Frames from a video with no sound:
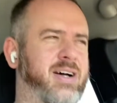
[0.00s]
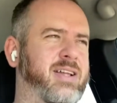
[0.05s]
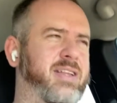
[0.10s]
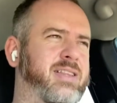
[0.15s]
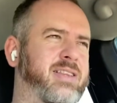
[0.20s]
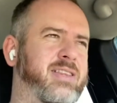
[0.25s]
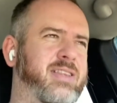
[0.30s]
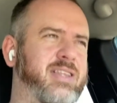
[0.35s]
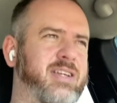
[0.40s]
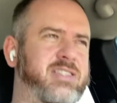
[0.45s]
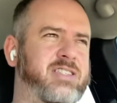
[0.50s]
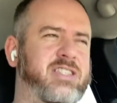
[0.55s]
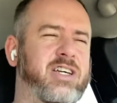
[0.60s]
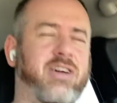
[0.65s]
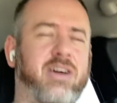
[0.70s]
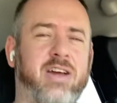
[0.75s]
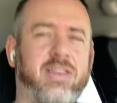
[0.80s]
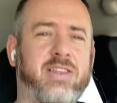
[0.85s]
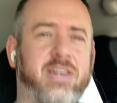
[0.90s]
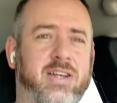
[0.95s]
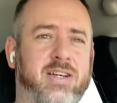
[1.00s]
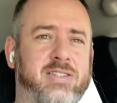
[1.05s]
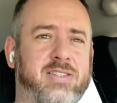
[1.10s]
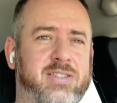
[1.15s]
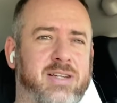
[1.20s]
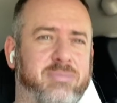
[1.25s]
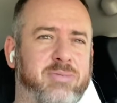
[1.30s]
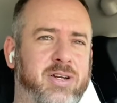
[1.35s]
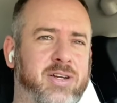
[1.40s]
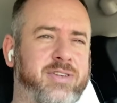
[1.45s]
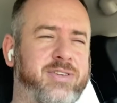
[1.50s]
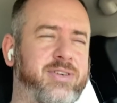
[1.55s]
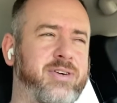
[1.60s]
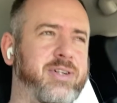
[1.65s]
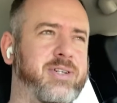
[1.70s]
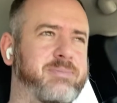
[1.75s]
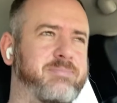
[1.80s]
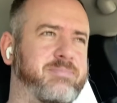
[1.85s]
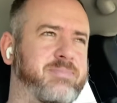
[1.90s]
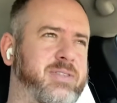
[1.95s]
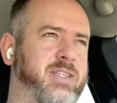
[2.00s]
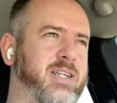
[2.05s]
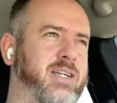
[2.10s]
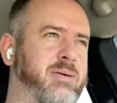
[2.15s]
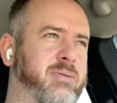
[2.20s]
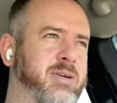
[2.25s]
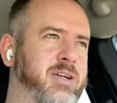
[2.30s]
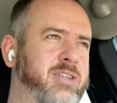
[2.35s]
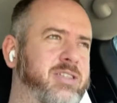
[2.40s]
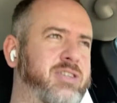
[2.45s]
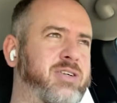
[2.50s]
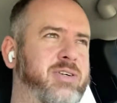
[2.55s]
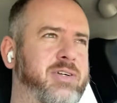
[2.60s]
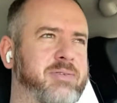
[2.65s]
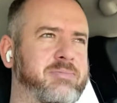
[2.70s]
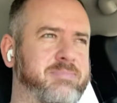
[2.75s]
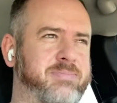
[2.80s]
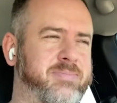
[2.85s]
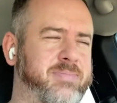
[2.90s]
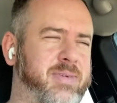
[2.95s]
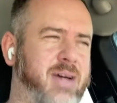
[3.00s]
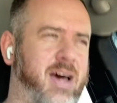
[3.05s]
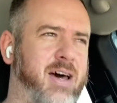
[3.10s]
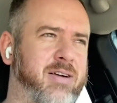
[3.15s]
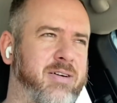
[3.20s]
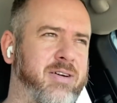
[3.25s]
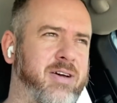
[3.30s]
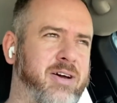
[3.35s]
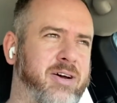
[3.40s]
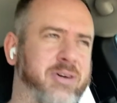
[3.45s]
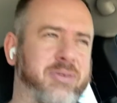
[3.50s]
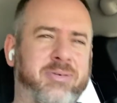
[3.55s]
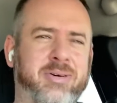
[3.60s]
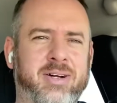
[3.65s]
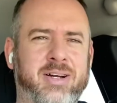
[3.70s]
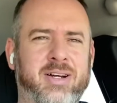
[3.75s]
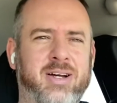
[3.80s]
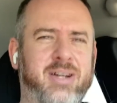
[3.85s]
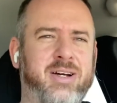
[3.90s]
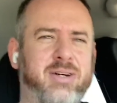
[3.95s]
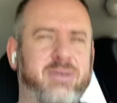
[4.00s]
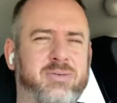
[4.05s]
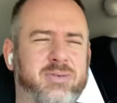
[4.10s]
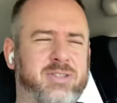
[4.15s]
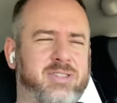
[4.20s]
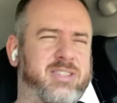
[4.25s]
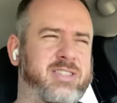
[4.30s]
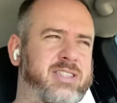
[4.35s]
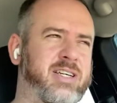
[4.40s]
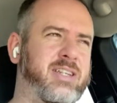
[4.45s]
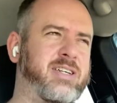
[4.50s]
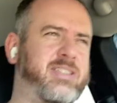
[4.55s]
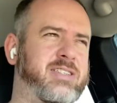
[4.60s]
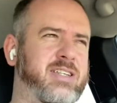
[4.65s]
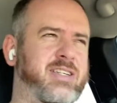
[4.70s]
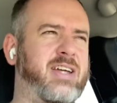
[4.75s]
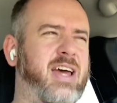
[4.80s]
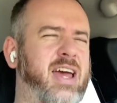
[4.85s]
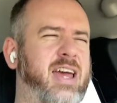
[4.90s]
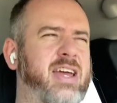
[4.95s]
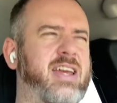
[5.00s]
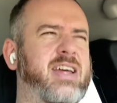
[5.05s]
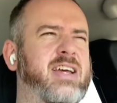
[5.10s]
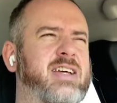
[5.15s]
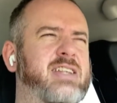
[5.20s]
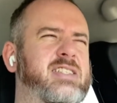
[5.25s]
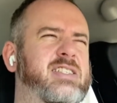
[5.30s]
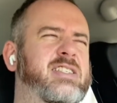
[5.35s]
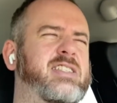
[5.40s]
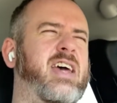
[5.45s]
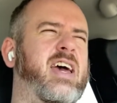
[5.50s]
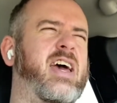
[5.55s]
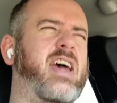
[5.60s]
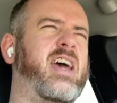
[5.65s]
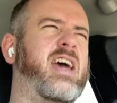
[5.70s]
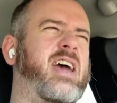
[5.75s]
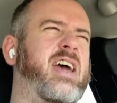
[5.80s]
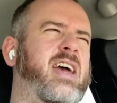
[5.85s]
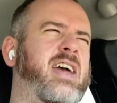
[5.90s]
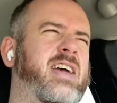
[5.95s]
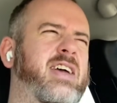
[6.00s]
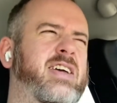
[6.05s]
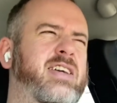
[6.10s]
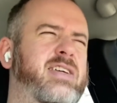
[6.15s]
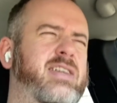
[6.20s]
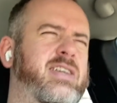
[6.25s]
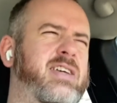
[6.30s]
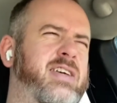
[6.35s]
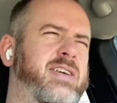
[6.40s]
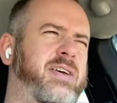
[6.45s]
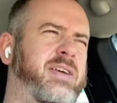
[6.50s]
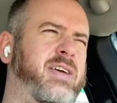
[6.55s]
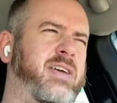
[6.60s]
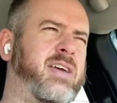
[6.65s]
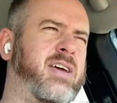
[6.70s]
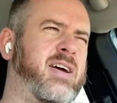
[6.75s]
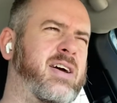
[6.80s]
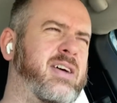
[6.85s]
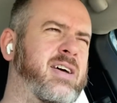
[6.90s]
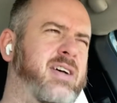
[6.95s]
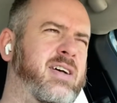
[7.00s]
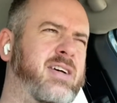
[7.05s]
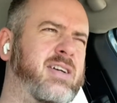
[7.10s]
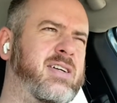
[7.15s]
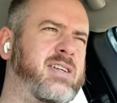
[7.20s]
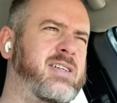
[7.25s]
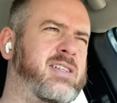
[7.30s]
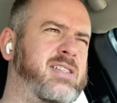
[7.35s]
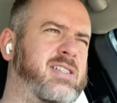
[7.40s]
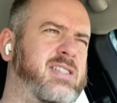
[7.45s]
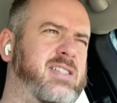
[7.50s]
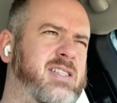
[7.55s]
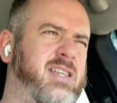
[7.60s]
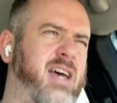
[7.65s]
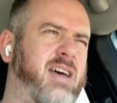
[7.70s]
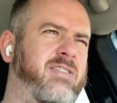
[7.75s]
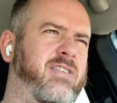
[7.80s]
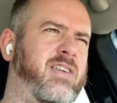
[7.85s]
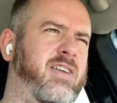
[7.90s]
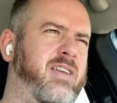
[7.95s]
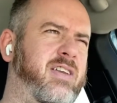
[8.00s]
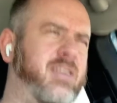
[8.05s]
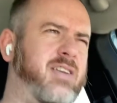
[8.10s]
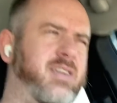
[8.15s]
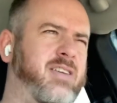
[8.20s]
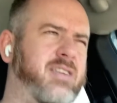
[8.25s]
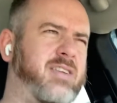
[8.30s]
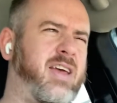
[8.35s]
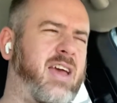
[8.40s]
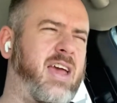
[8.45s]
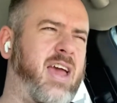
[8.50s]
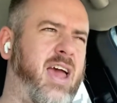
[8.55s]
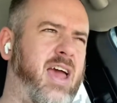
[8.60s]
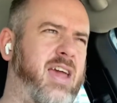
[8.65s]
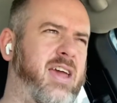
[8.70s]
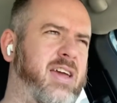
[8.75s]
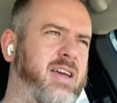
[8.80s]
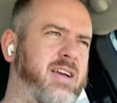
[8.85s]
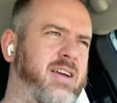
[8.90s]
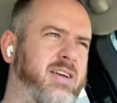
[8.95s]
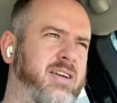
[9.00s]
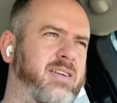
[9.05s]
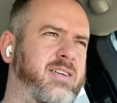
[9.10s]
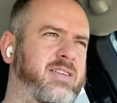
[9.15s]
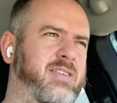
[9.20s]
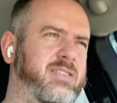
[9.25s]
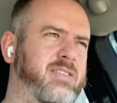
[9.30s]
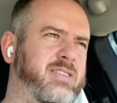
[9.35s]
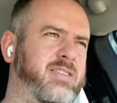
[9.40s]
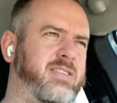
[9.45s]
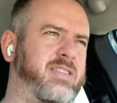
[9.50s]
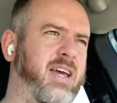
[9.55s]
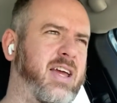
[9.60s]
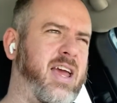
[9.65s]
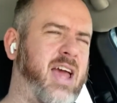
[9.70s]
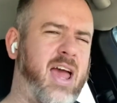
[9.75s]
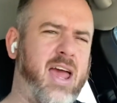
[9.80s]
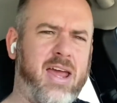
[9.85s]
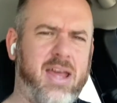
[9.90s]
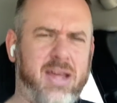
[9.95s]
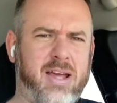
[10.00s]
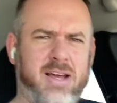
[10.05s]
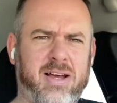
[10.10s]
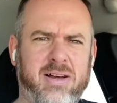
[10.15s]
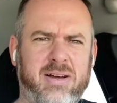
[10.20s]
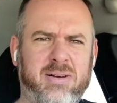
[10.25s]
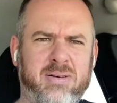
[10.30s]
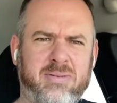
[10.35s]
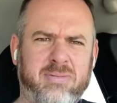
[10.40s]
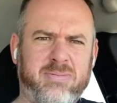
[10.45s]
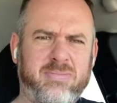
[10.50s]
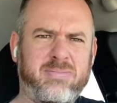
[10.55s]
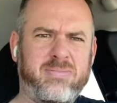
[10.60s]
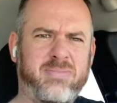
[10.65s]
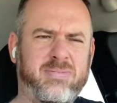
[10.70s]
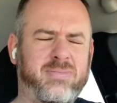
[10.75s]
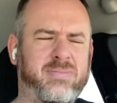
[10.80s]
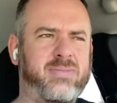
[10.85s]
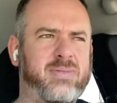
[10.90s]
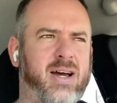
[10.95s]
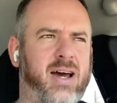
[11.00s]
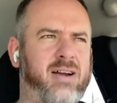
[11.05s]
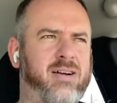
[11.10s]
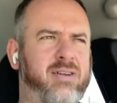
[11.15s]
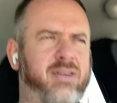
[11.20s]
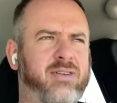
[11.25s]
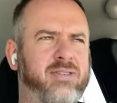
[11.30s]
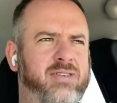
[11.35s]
This year, I think I'm going to do it. I don't know. We'll see. Today is day 7? Day 8? Day 8? I don't know.